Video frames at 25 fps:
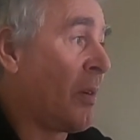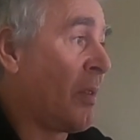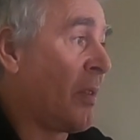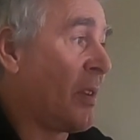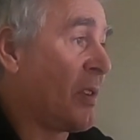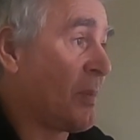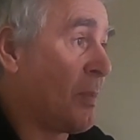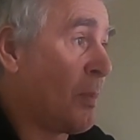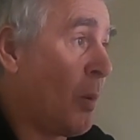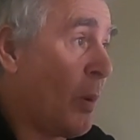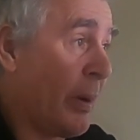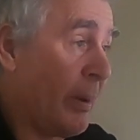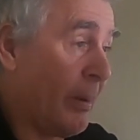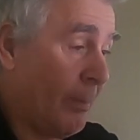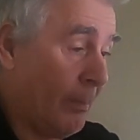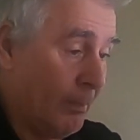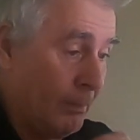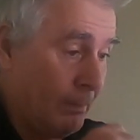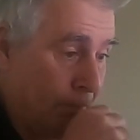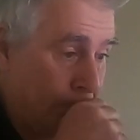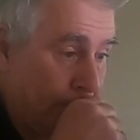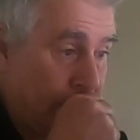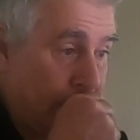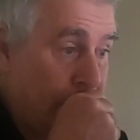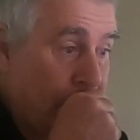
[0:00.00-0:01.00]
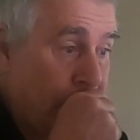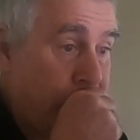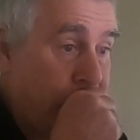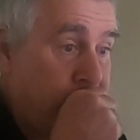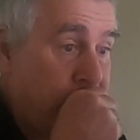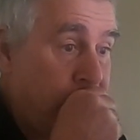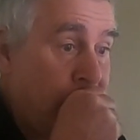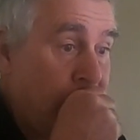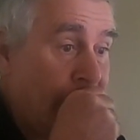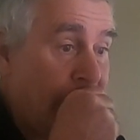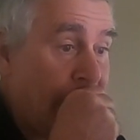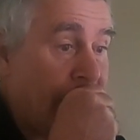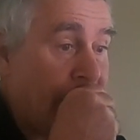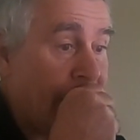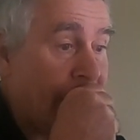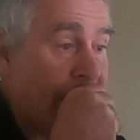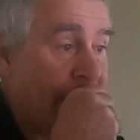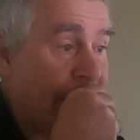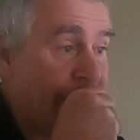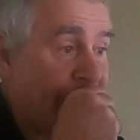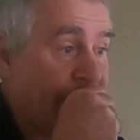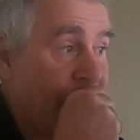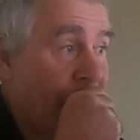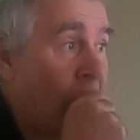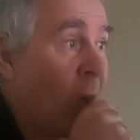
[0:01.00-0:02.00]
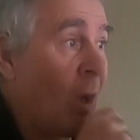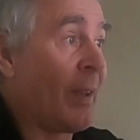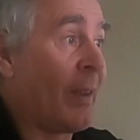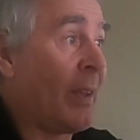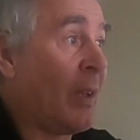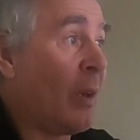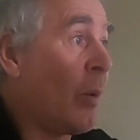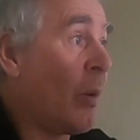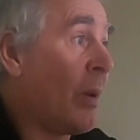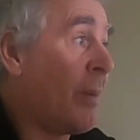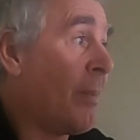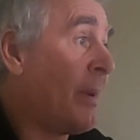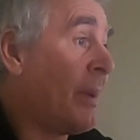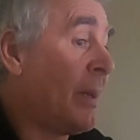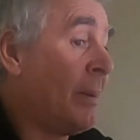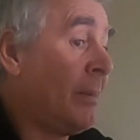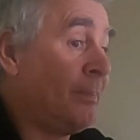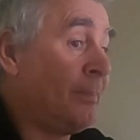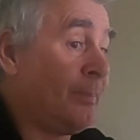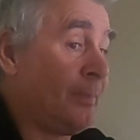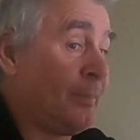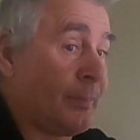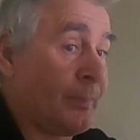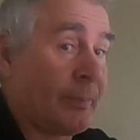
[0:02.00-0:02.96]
to this point. The fly in the ointment